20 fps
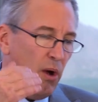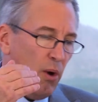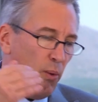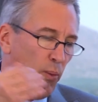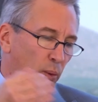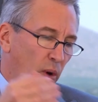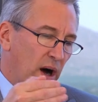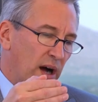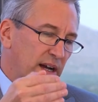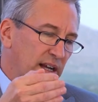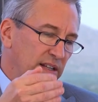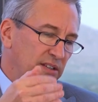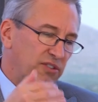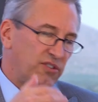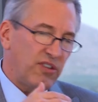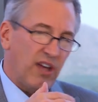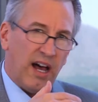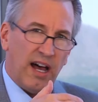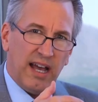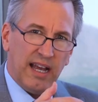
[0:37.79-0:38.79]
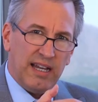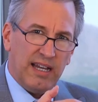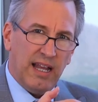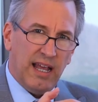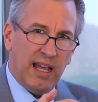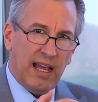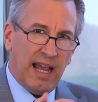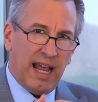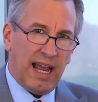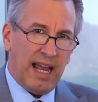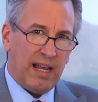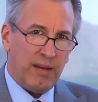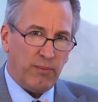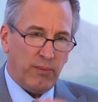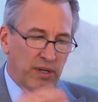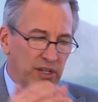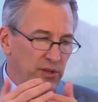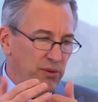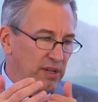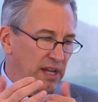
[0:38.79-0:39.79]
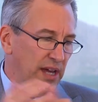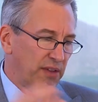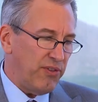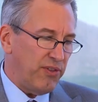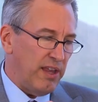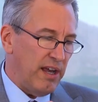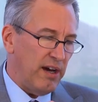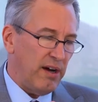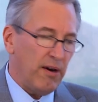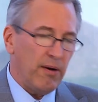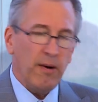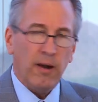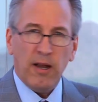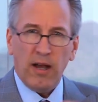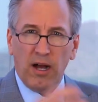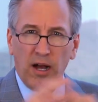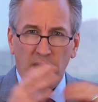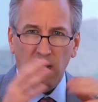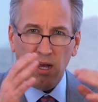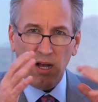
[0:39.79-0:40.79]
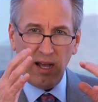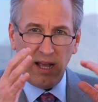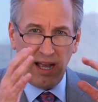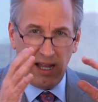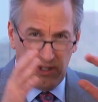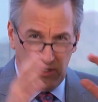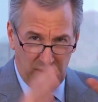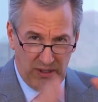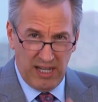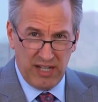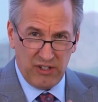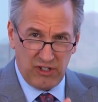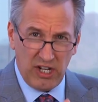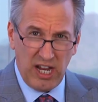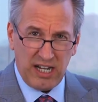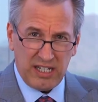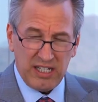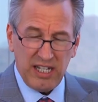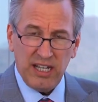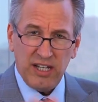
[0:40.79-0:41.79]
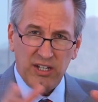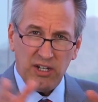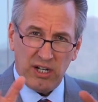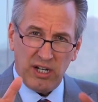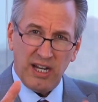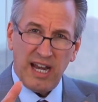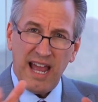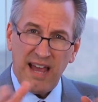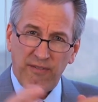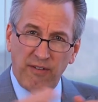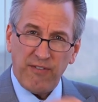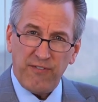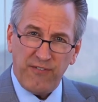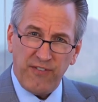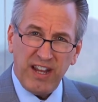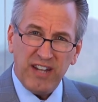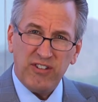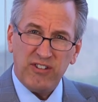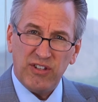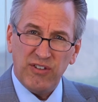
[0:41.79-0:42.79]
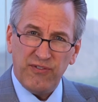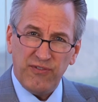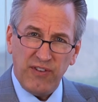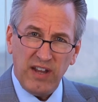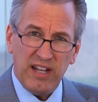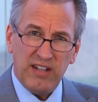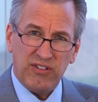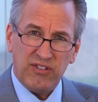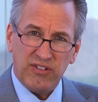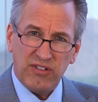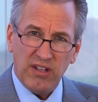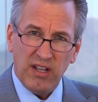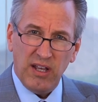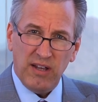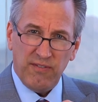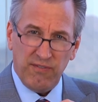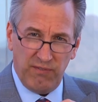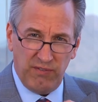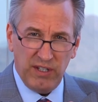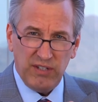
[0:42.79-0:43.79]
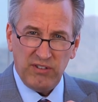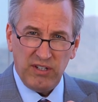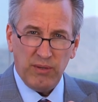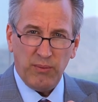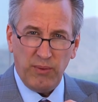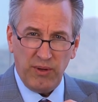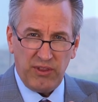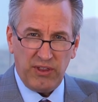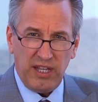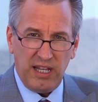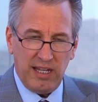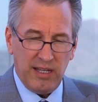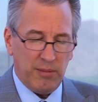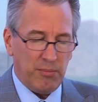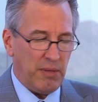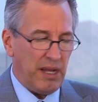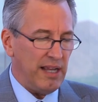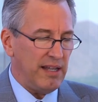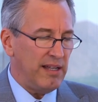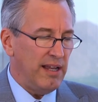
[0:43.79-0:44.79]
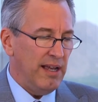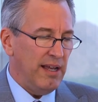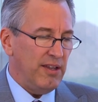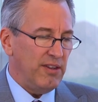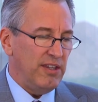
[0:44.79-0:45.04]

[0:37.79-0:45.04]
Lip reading: Walk inside, and when you get there and you get checked in, you're gonna have a face-to-face visit with the inmate.